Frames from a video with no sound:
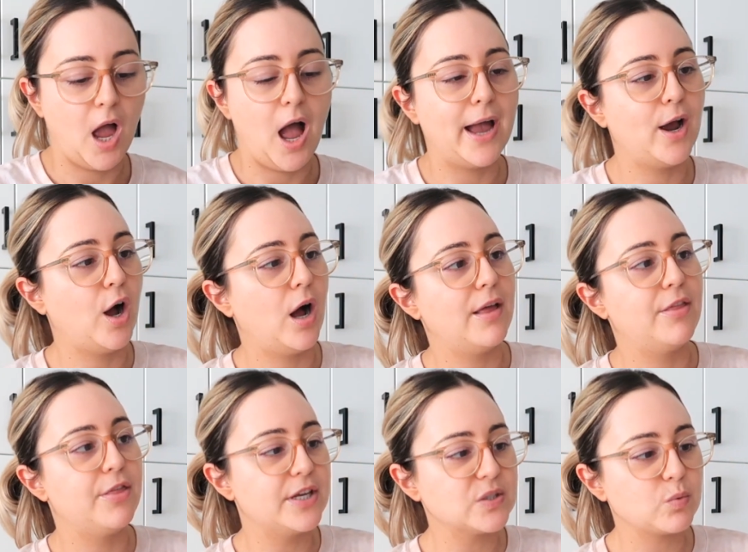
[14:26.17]
I
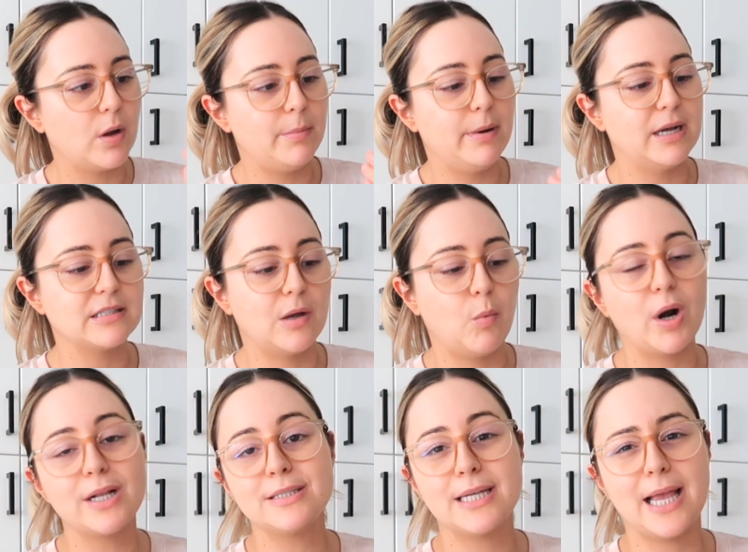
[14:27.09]
got this one because I
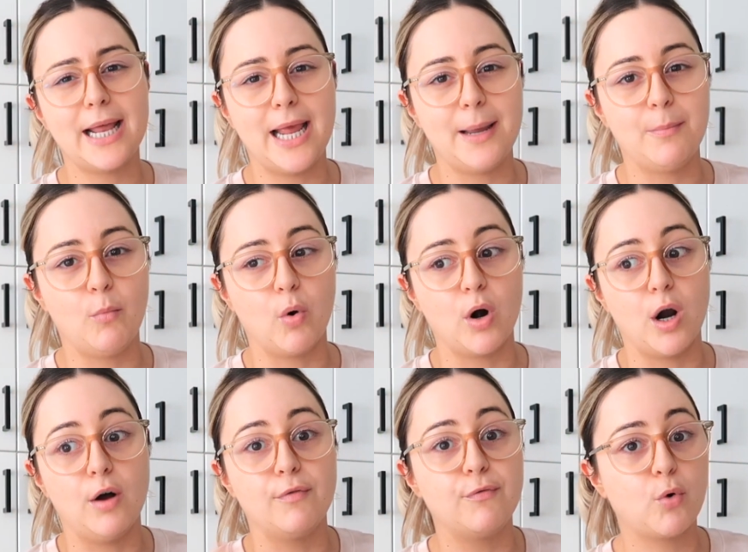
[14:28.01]
wanted to get a more
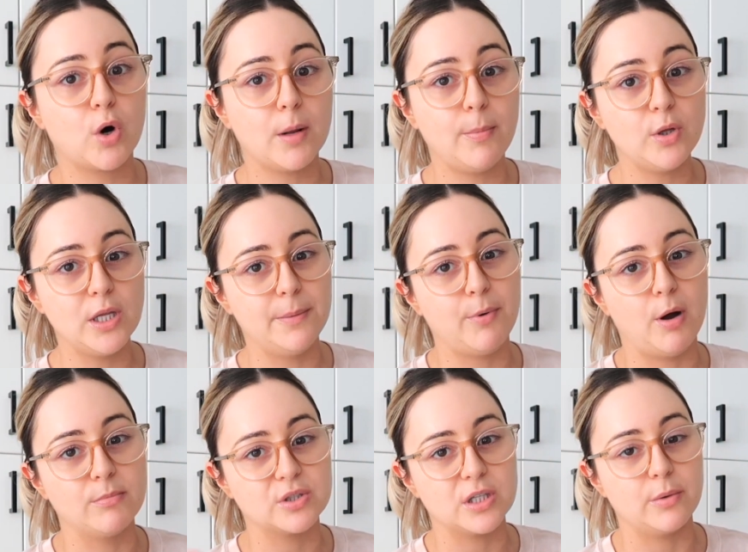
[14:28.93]
affordable lip
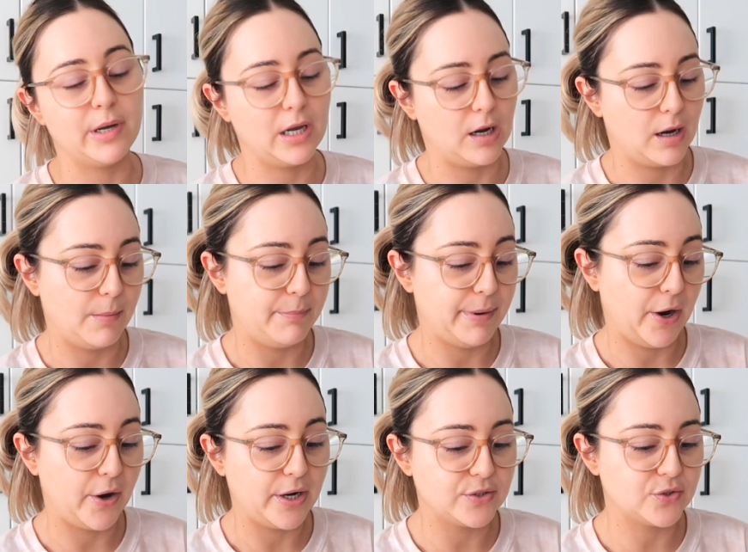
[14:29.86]
balm so that we can
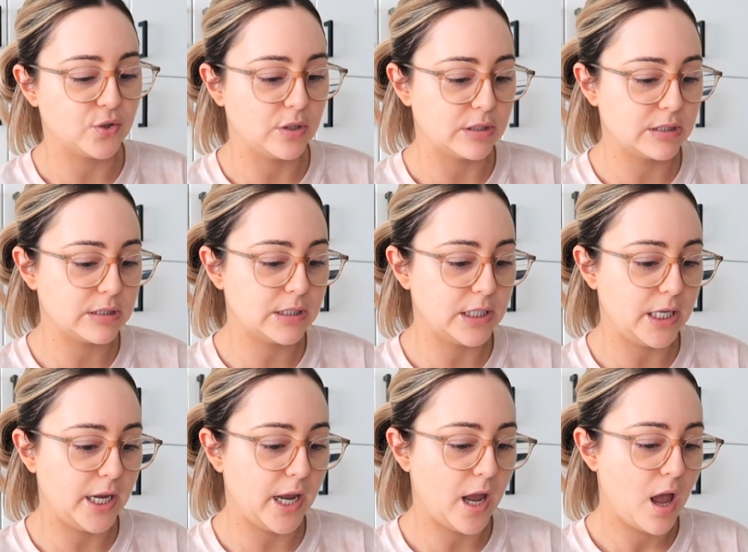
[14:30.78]
compare it. So this is
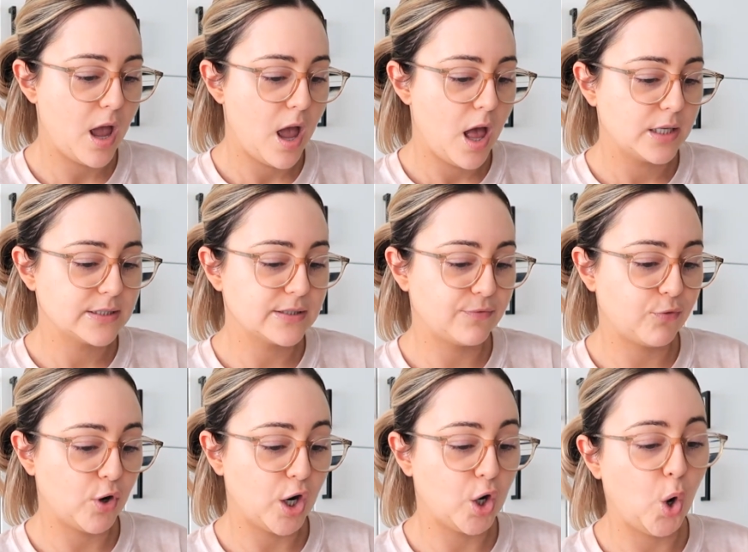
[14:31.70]
the
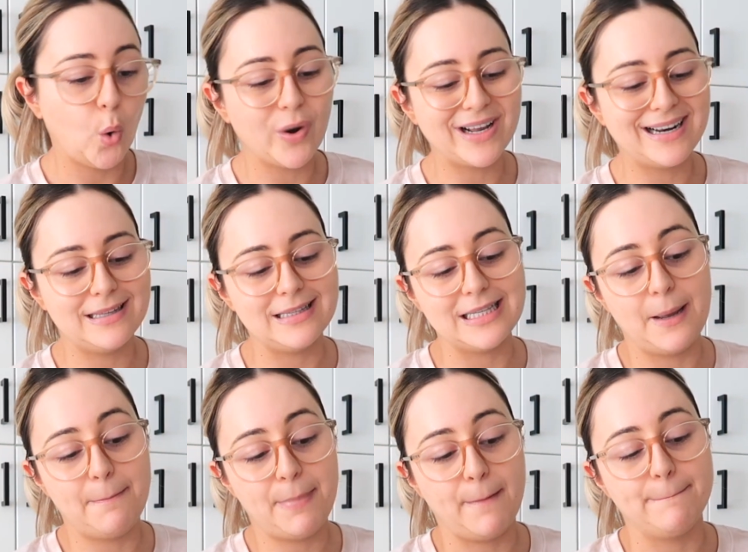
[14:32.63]
Sephora Coconut
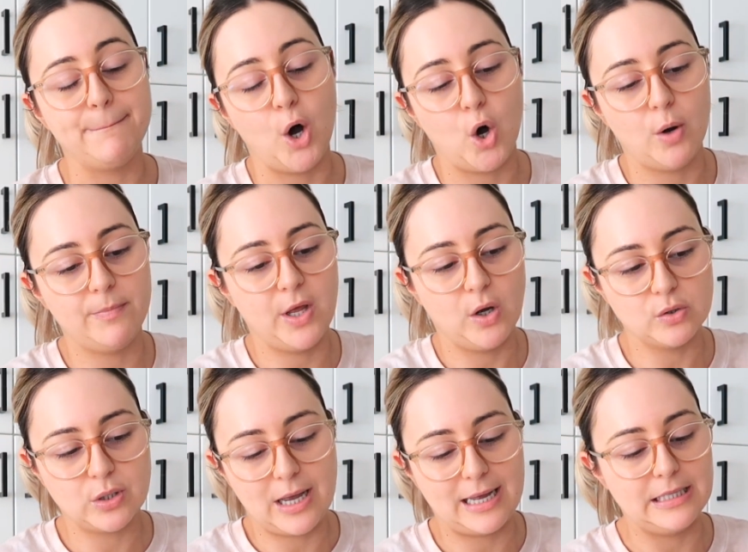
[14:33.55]
Lip Balm. They
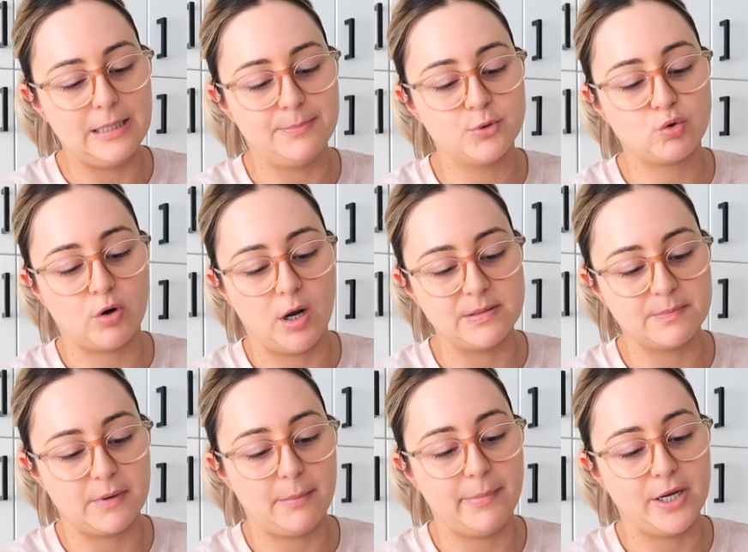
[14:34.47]
also had lip scrubs,
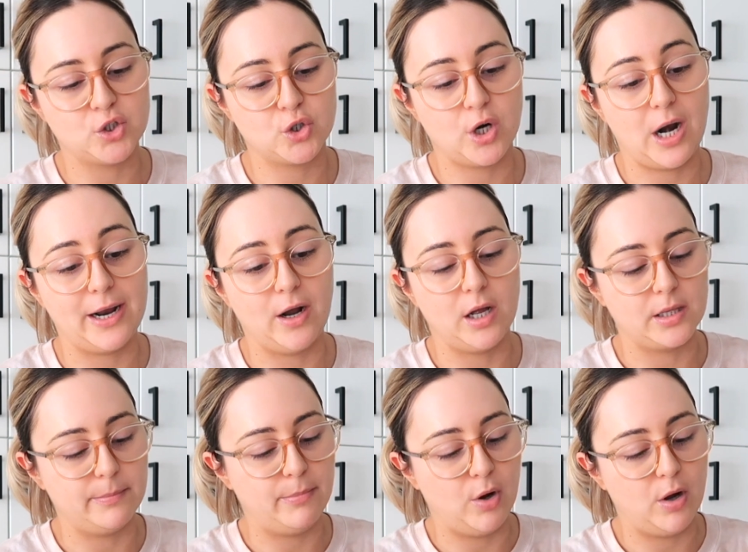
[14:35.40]
but I made sure I
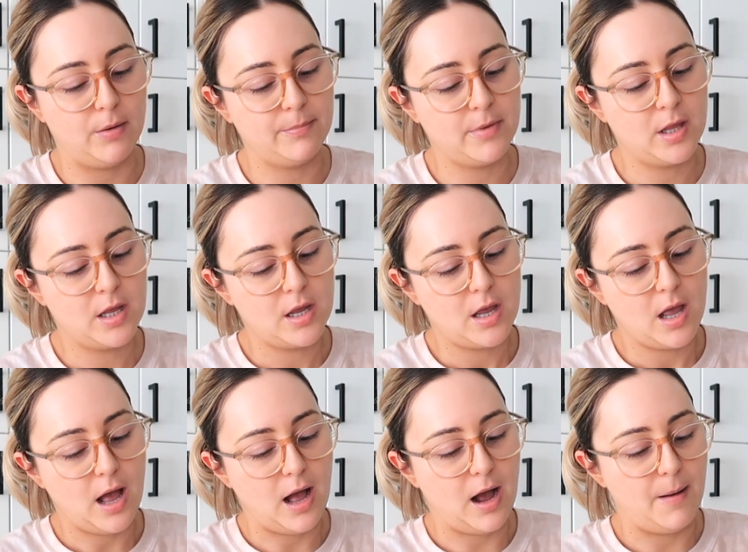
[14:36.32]
got the balm.
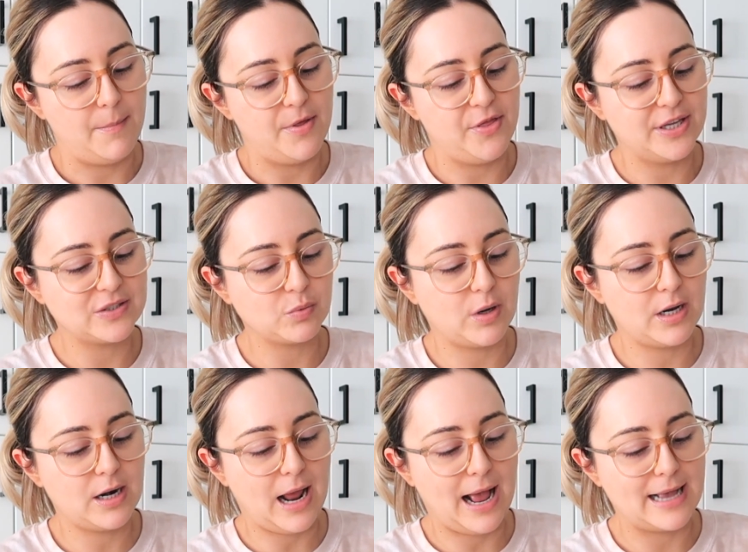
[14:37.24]
Um, this
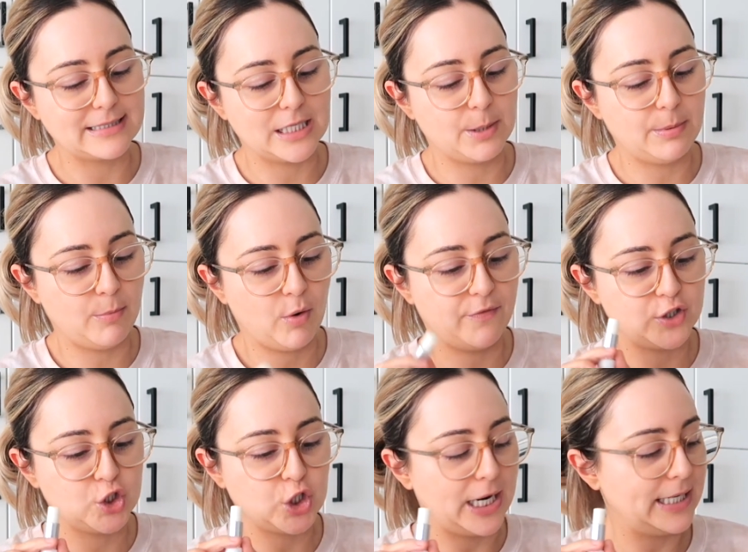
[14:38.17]
one has a little bit more of a
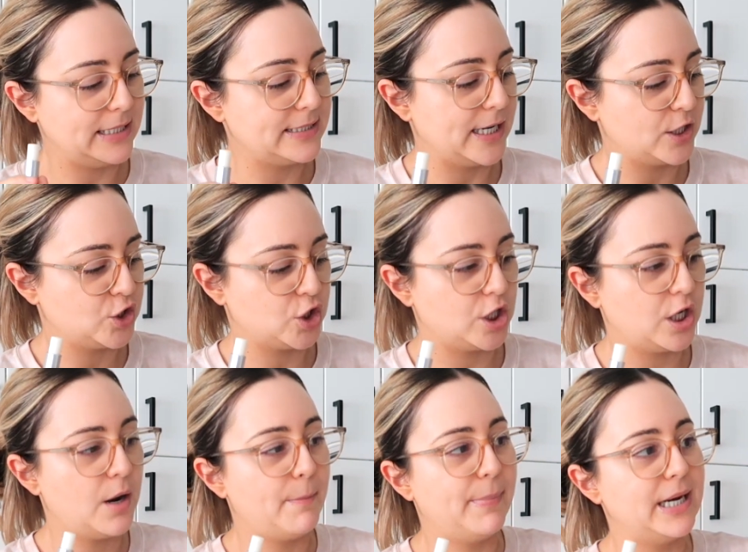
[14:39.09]
shiny
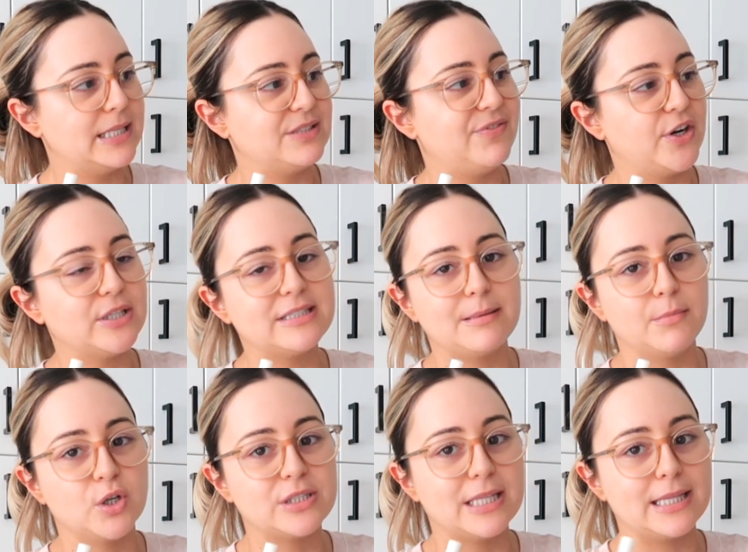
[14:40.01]
texture, but it's very
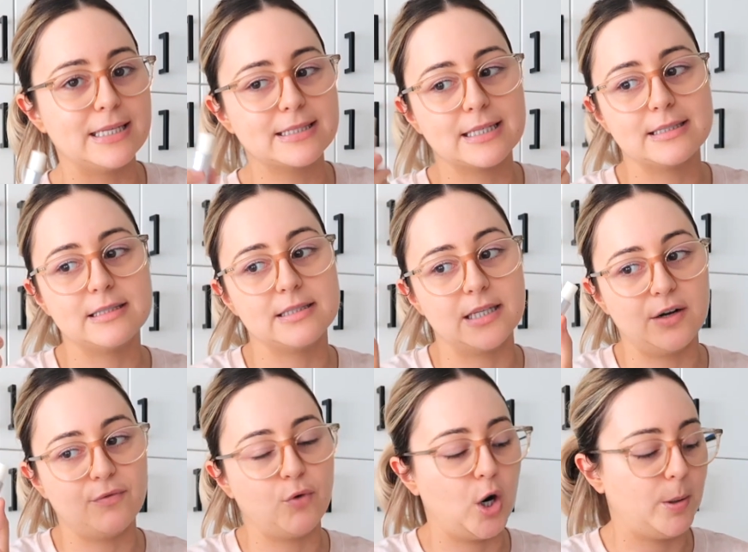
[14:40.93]
similar to this because it's in
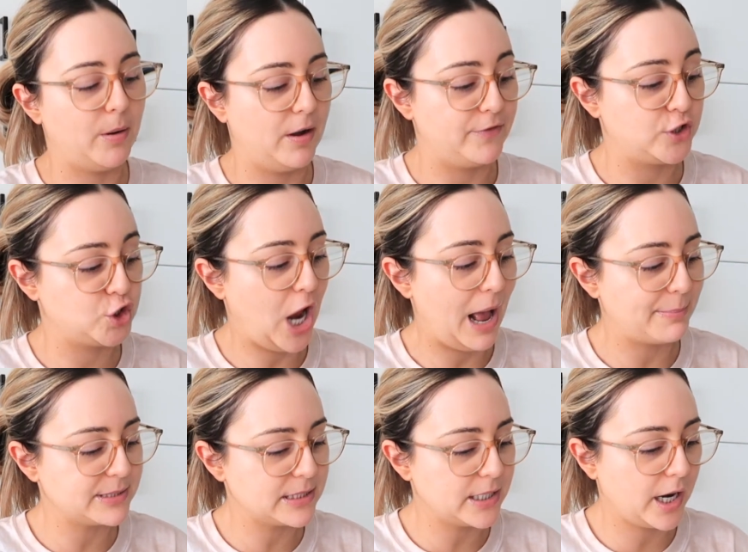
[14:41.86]
a form of a
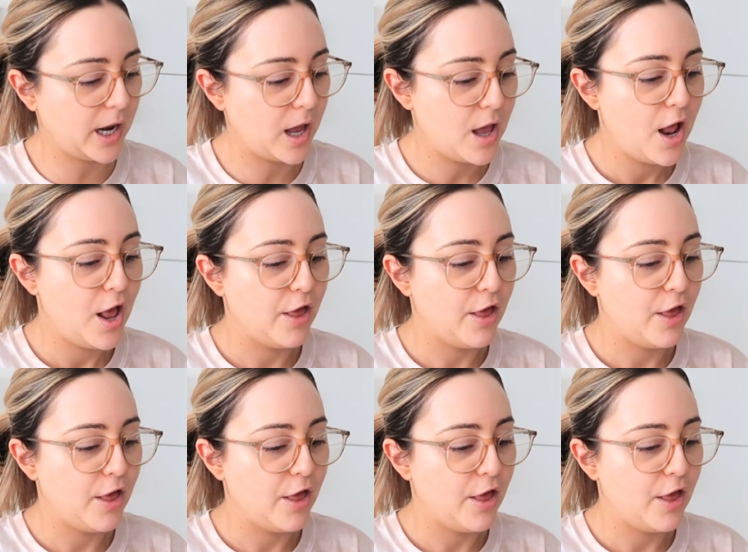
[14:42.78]
chapstick.